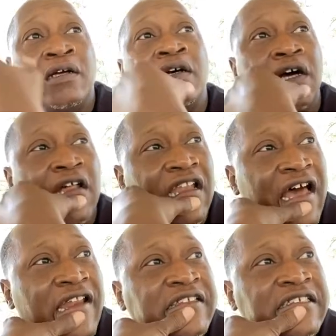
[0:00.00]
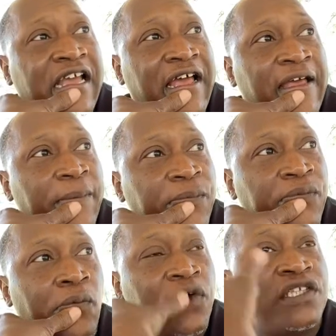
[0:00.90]
A lot of times
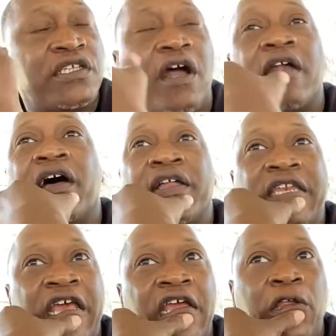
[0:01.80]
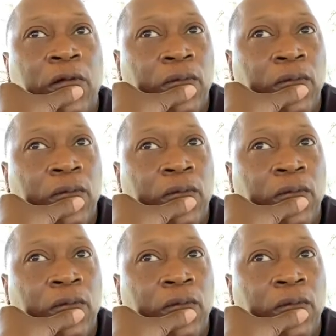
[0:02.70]
we start our day